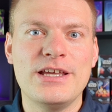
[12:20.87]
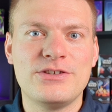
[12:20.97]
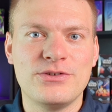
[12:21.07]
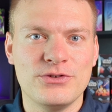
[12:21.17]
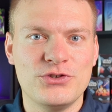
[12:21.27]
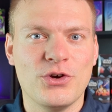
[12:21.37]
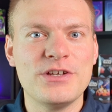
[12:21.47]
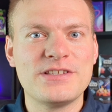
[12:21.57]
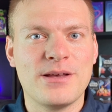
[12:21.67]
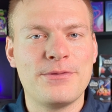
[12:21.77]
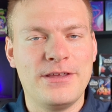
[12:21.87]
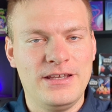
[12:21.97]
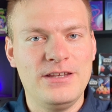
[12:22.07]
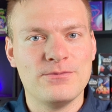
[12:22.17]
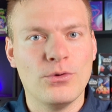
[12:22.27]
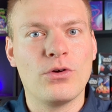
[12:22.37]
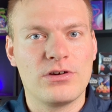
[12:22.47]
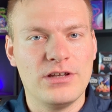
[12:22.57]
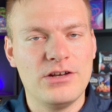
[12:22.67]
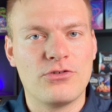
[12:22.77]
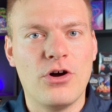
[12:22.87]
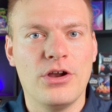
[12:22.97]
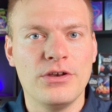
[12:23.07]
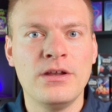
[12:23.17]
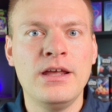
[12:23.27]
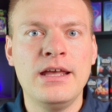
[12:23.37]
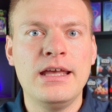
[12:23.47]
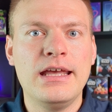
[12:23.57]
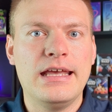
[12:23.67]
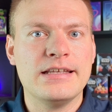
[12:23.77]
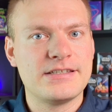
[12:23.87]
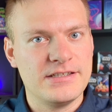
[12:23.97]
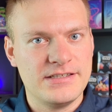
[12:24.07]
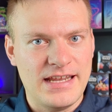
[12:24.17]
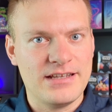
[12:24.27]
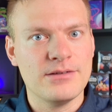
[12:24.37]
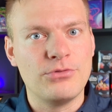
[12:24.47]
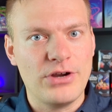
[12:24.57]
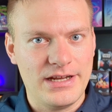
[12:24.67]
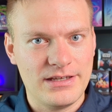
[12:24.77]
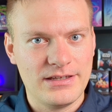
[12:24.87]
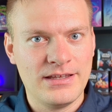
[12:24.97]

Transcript: to enjoy something even more later on is to take a break.